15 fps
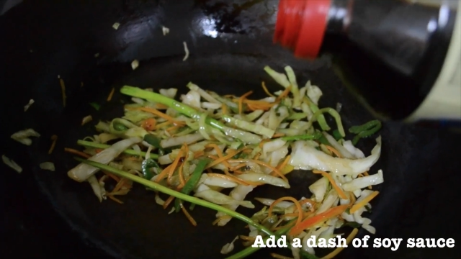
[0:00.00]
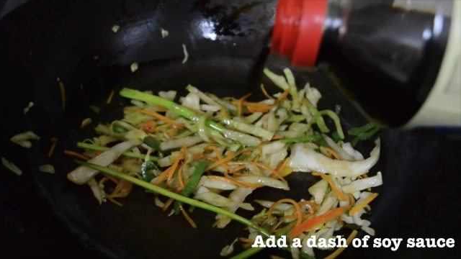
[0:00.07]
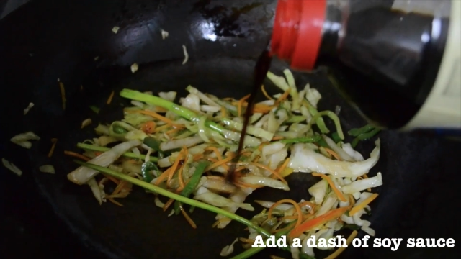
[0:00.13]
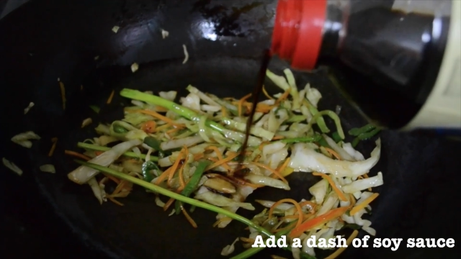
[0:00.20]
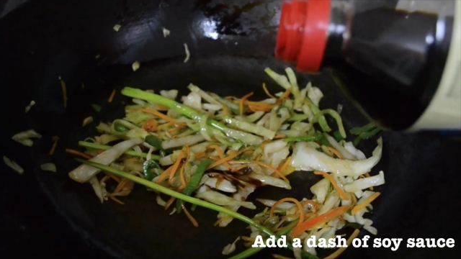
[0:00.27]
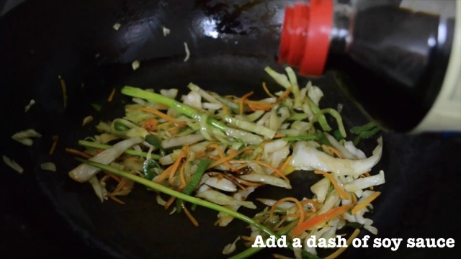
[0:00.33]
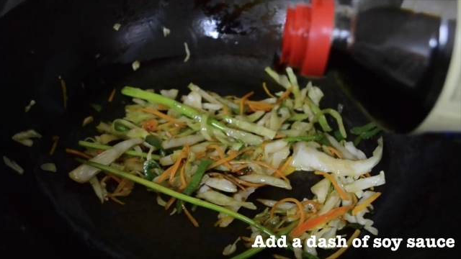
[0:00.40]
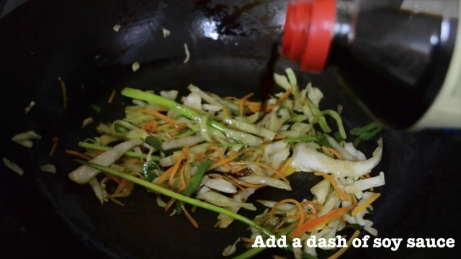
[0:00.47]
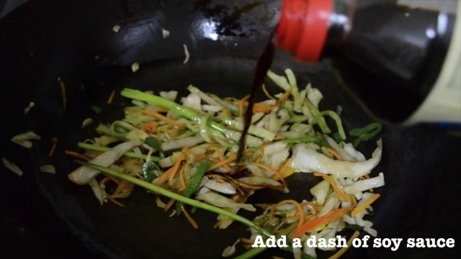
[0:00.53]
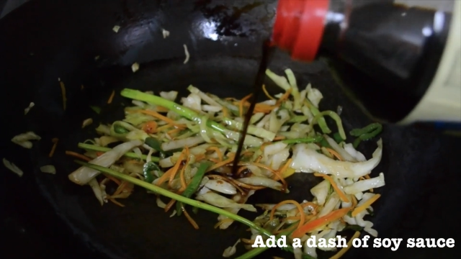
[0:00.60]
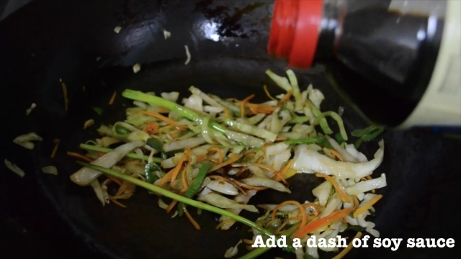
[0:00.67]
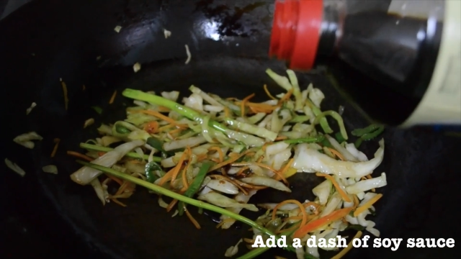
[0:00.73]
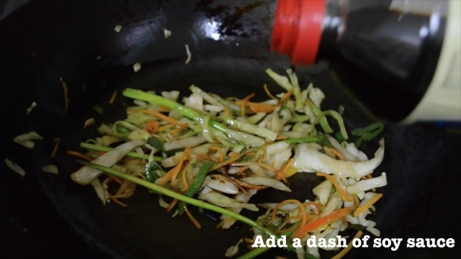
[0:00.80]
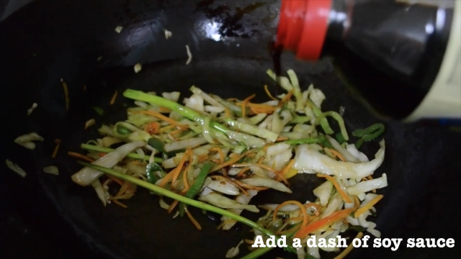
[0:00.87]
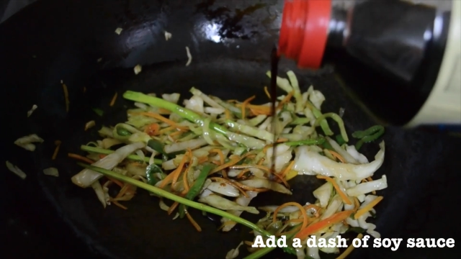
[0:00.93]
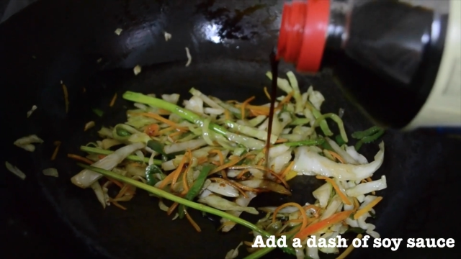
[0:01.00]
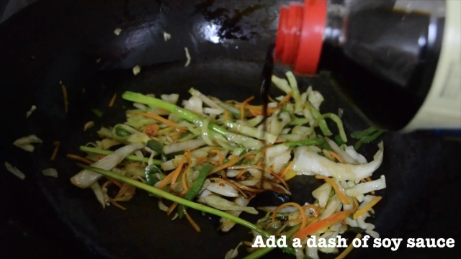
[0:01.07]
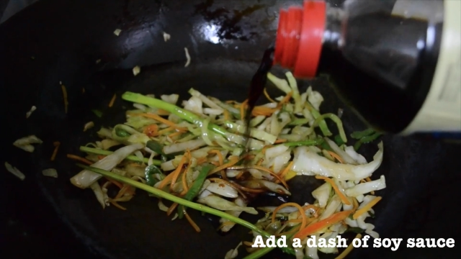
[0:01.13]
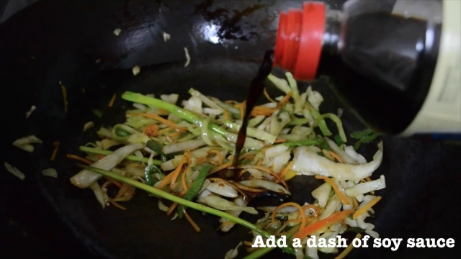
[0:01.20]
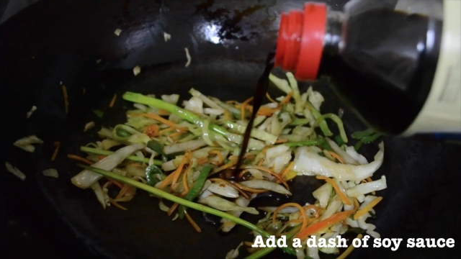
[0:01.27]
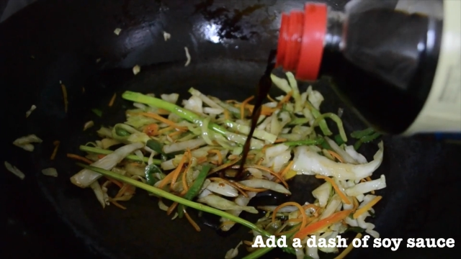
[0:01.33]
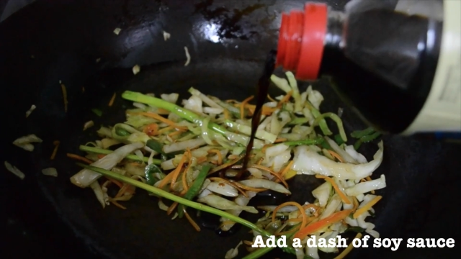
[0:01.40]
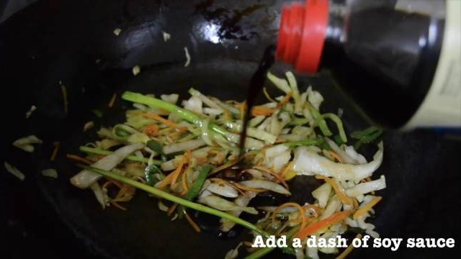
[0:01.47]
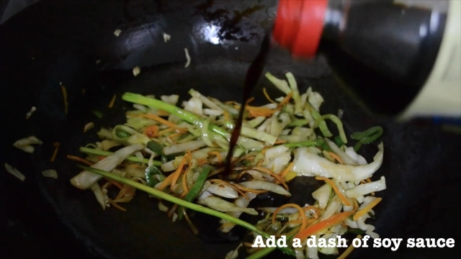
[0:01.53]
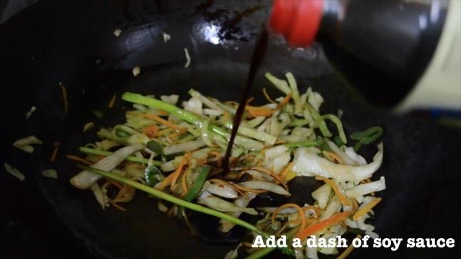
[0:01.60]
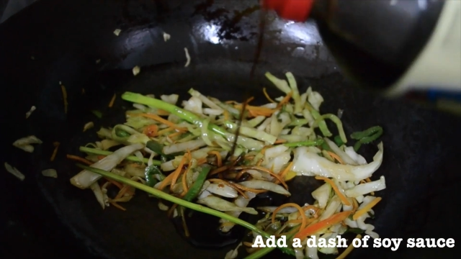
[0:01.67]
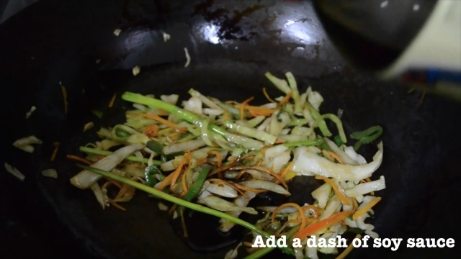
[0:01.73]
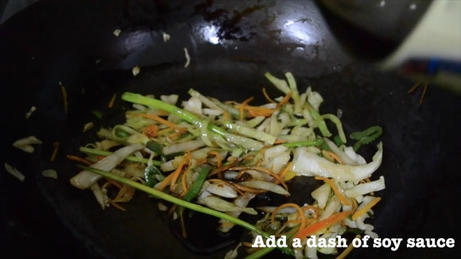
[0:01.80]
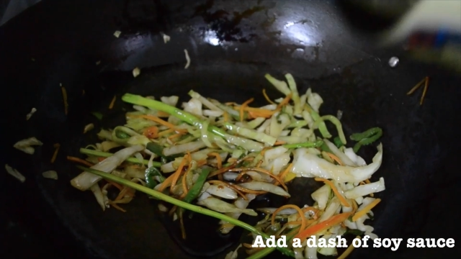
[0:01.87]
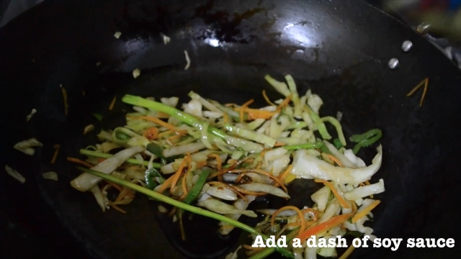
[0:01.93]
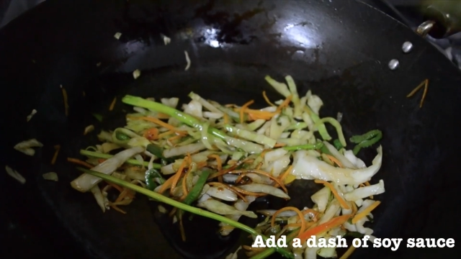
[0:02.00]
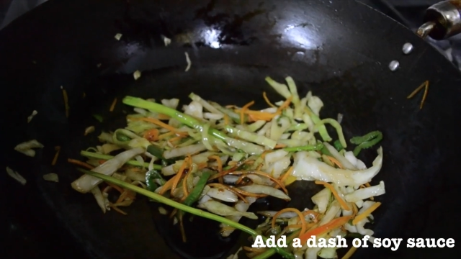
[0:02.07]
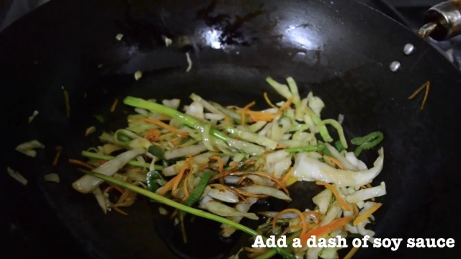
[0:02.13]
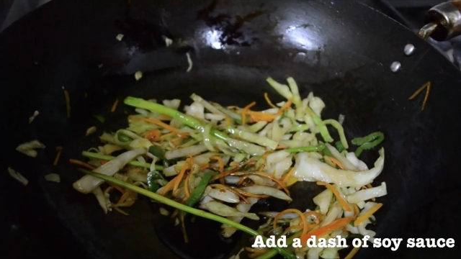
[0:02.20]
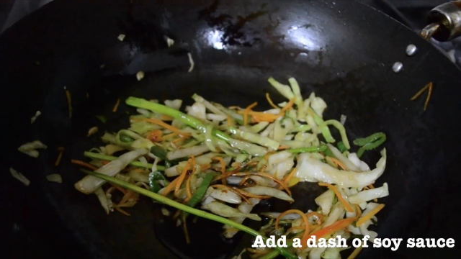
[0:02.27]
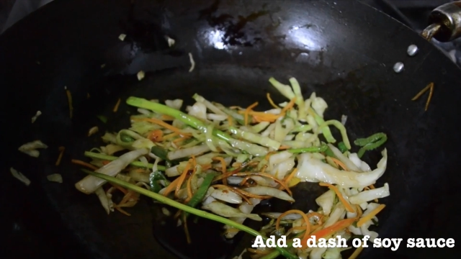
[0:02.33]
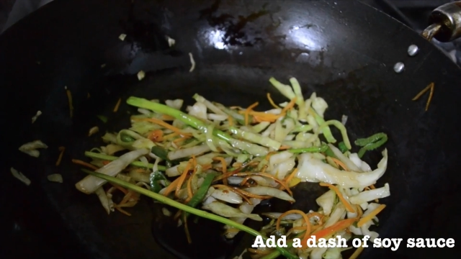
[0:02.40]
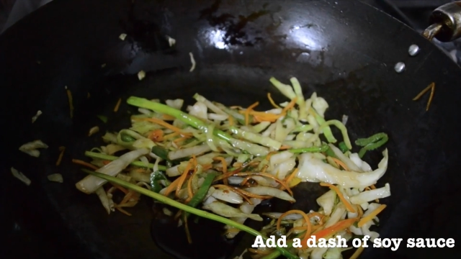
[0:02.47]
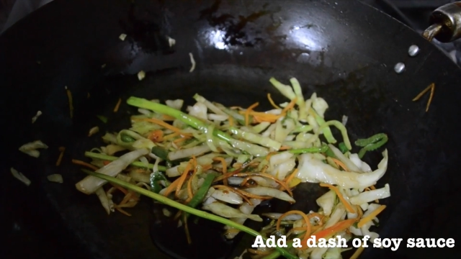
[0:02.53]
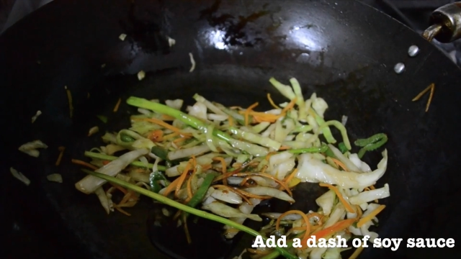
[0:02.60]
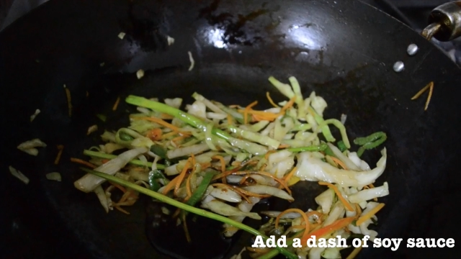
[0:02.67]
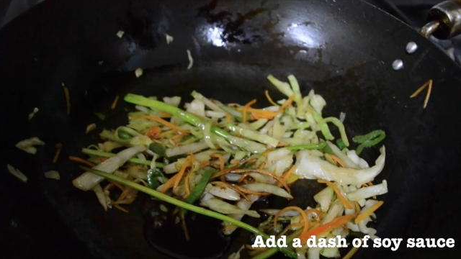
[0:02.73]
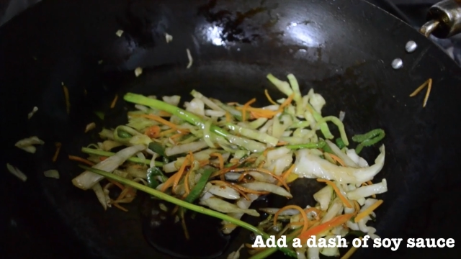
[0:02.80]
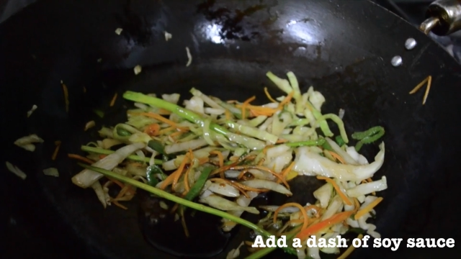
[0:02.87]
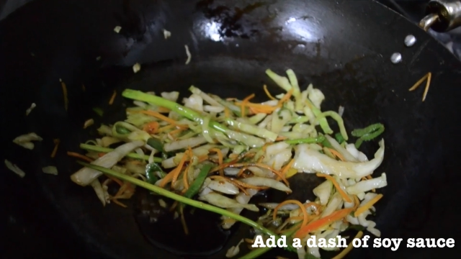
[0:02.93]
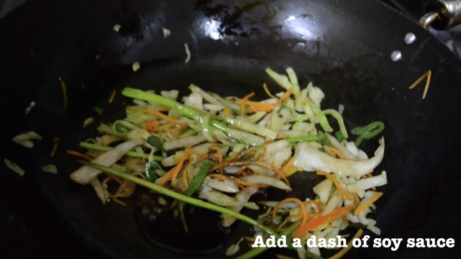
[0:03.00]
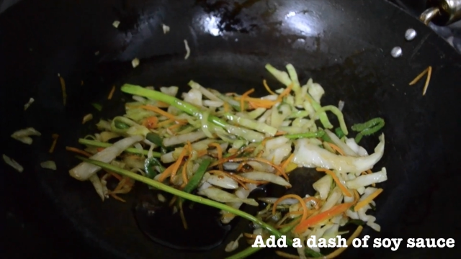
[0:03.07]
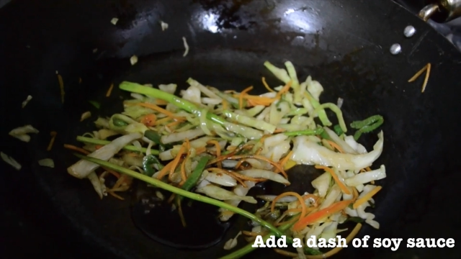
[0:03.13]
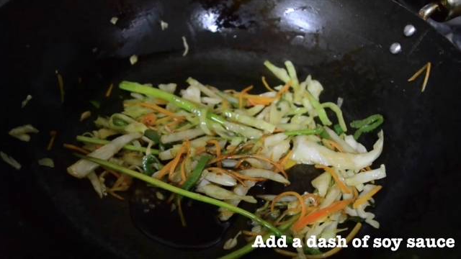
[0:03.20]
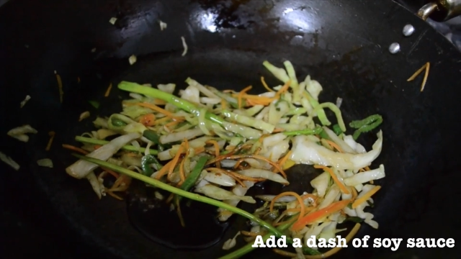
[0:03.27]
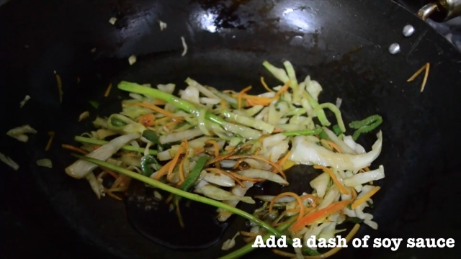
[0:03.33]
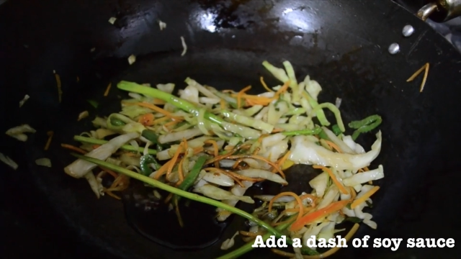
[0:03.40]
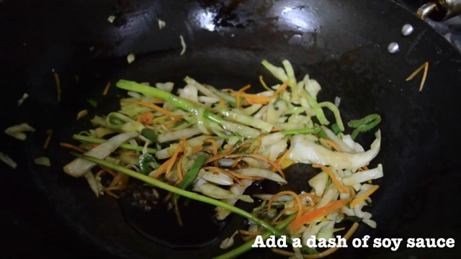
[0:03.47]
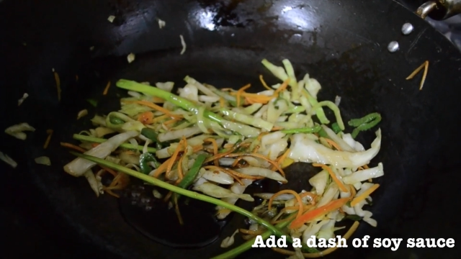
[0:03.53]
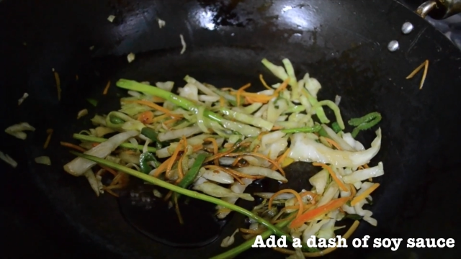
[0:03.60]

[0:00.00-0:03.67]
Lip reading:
No face is visible, so there are no lips to read.